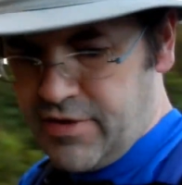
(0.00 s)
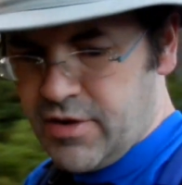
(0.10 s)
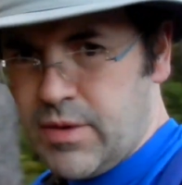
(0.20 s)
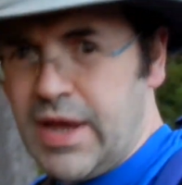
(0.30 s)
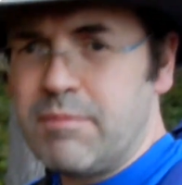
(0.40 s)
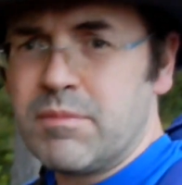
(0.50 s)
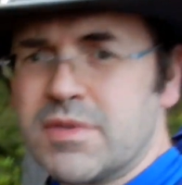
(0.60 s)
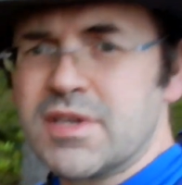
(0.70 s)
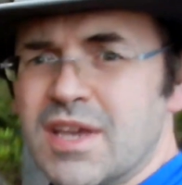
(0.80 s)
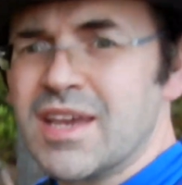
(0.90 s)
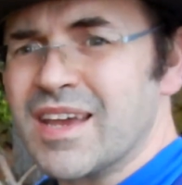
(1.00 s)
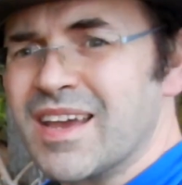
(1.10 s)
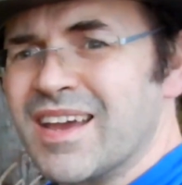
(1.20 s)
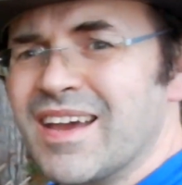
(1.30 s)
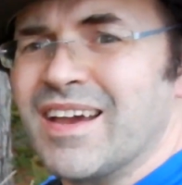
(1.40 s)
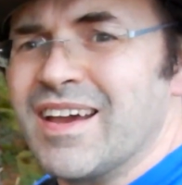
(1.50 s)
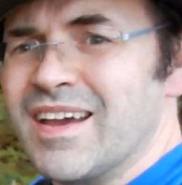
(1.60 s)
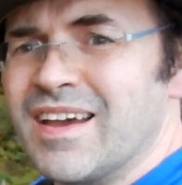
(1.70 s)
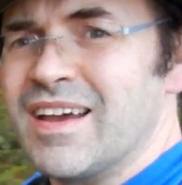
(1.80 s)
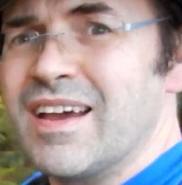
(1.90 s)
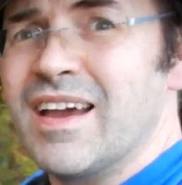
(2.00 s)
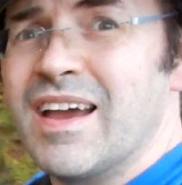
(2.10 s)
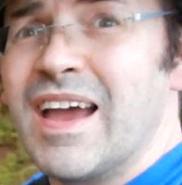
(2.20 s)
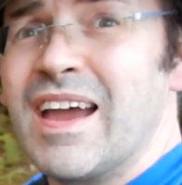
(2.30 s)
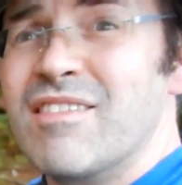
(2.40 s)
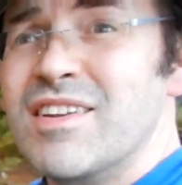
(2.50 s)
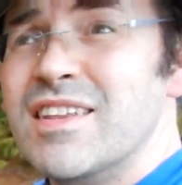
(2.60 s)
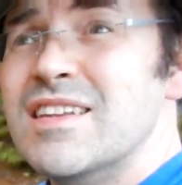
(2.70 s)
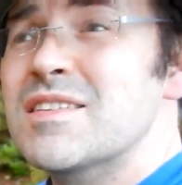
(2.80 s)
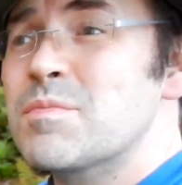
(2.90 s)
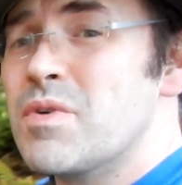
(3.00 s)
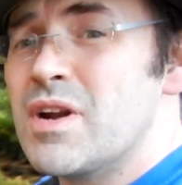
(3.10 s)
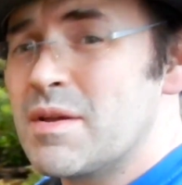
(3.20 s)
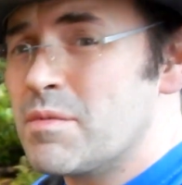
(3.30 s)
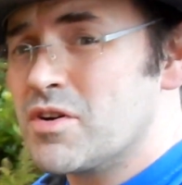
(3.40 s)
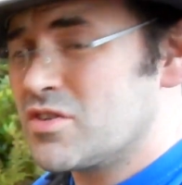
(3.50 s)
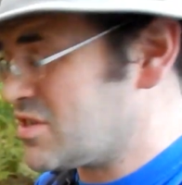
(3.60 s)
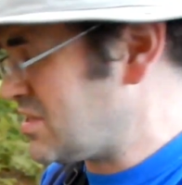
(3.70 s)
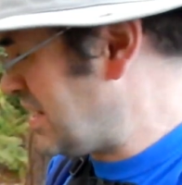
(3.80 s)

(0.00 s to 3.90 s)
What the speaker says: few camps. Everything's pretty much as